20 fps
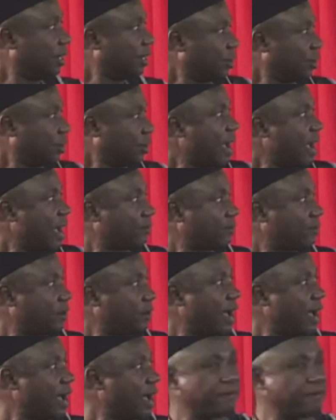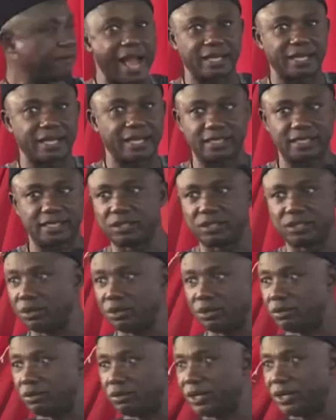you have to have access to
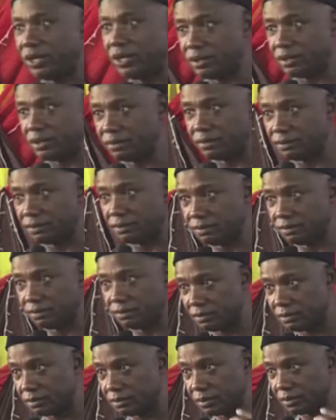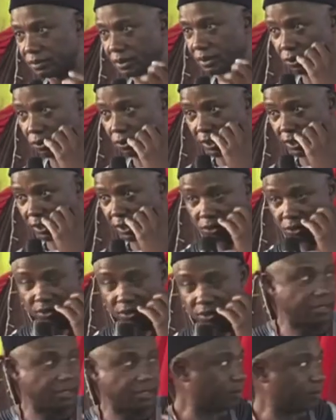information. Okay, so
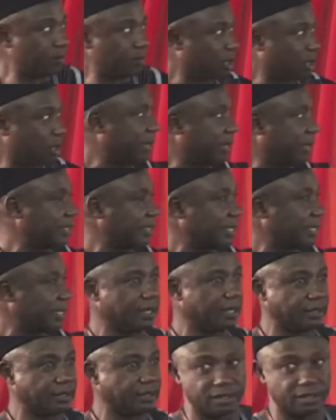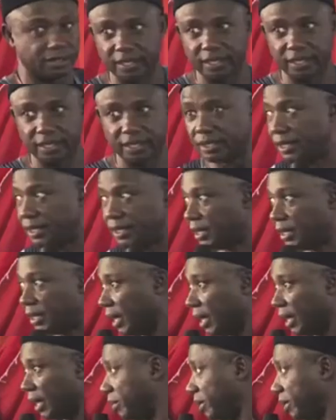the broadband challenge. And
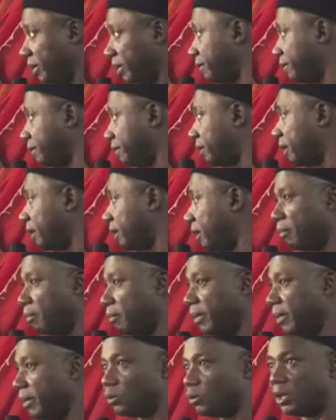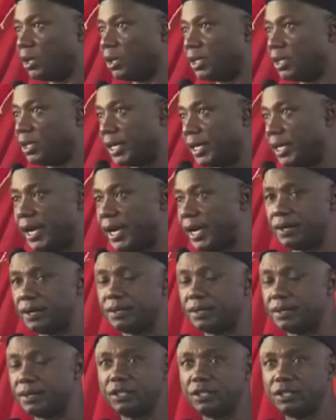if main one is
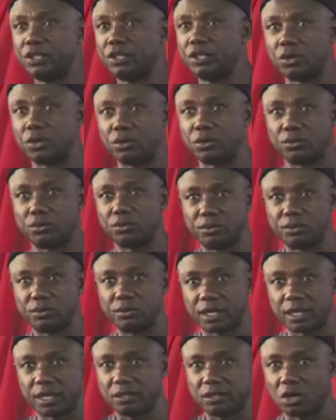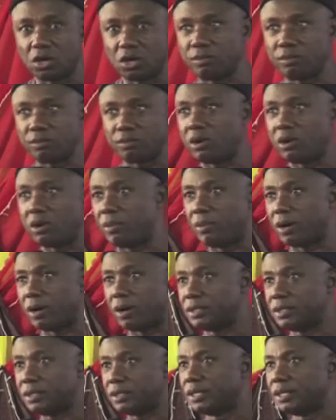here, they can talk more about
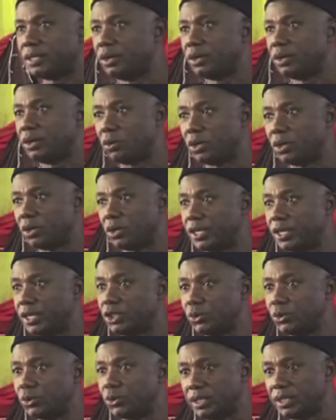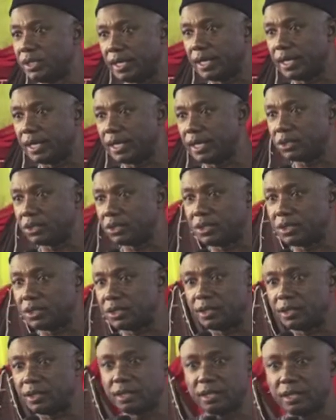what they're doing in the industry
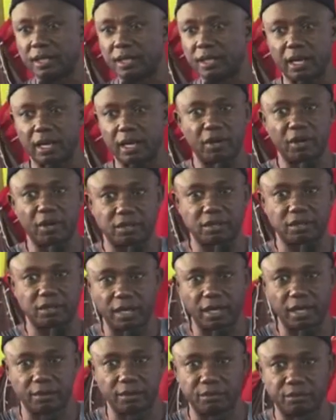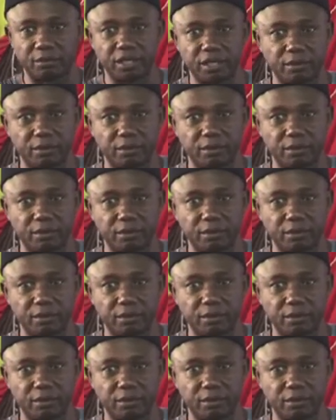about bringing